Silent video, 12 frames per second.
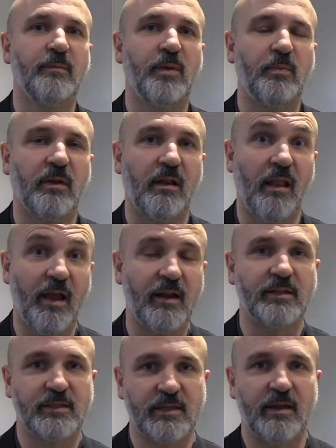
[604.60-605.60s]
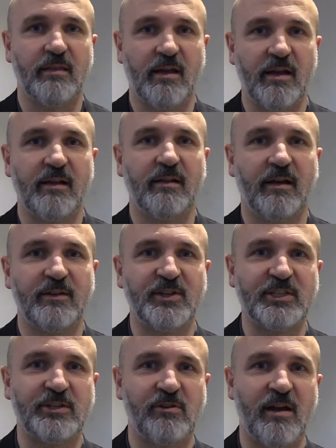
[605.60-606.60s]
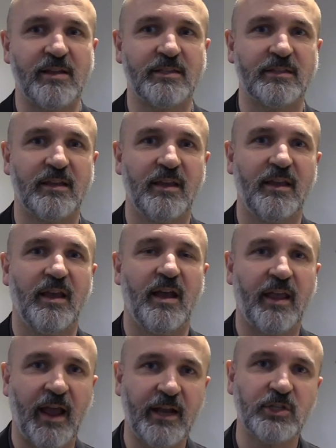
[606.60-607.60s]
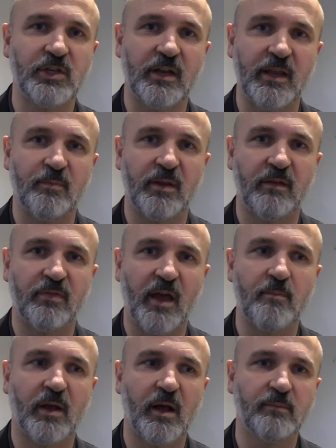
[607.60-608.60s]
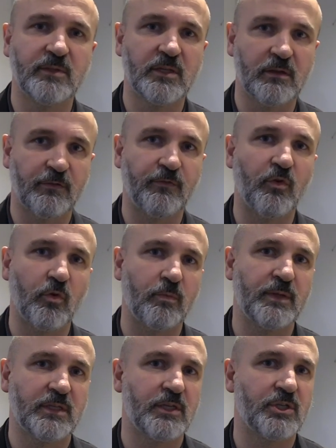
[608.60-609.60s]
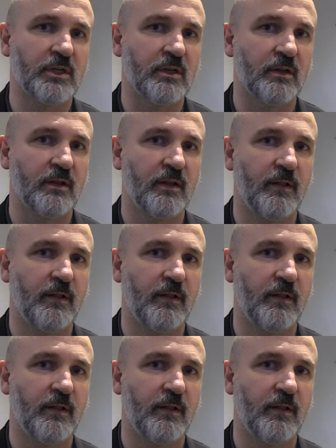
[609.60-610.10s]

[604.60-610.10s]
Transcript: People are likely to say that under stress occasionally, but if that becomes the default position,